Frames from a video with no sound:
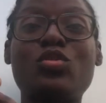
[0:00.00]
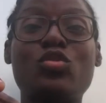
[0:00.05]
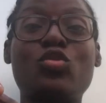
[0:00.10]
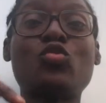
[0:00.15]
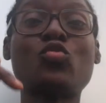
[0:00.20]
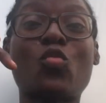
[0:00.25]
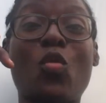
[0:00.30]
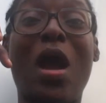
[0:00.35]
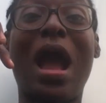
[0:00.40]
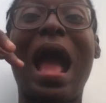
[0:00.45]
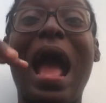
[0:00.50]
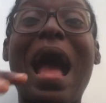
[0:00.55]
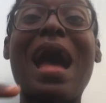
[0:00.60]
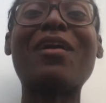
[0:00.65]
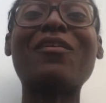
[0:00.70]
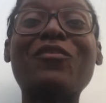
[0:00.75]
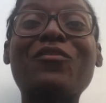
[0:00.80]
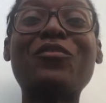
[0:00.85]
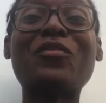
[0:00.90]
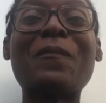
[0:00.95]
you
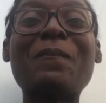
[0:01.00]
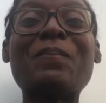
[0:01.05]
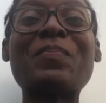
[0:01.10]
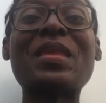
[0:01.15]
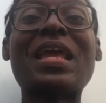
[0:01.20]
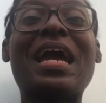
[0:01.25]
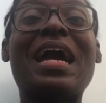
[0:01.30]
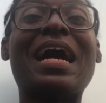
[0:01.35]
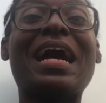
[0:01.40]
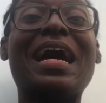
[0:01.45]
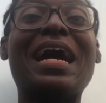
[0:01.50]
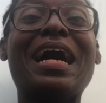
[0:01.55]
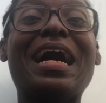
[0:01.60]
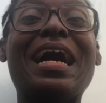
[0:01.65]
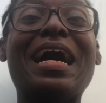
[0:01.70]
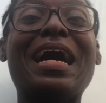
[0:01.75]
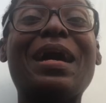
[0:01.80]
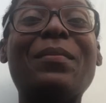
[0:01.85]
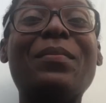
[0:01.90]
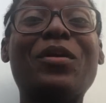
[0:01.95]
have
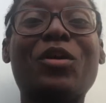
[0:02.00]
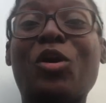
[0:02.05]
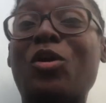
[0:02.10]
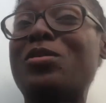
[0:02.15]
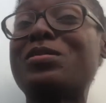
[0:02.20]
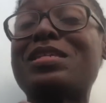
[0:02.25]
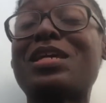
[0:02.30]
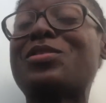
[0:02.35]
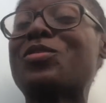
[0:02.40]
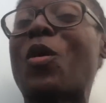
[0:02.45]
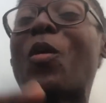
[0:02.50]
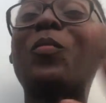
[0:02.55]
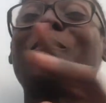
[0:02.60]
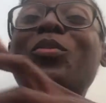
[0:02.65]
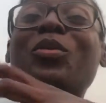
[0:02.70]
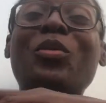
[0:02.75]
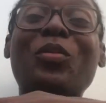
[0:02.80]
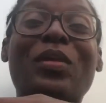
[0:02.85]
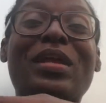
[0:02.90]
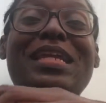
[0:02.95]
content
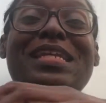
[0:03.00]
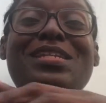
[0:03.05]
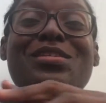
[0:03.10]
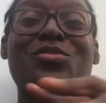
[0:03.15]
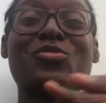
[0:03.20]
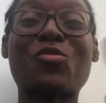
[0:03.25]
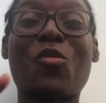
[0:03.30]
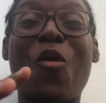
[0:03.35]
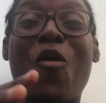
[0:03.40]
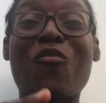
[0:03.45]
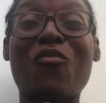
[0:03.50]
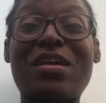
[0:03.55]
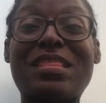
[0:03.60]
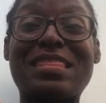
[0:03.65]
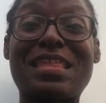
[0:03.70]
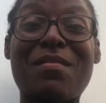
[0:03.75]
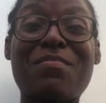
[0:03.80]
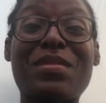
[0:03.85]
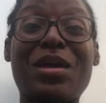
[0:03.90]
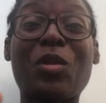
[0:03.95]
upgrade to offer
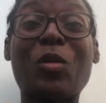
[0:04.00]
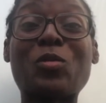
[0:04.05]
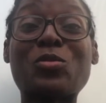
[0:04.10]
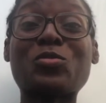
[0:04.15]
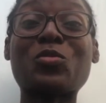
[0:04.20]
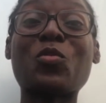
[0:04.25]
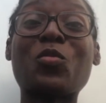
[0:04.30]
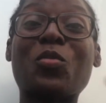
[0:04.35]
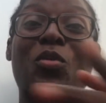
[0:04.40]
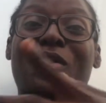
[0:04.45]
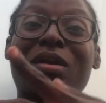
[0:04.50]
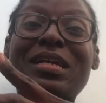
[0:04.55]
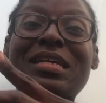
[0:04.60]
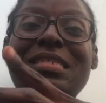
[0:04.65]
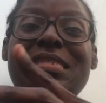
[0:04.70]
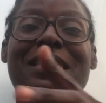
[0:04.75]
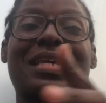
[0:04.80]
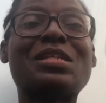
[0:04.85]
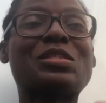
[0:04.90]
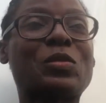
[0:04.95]
them that also works.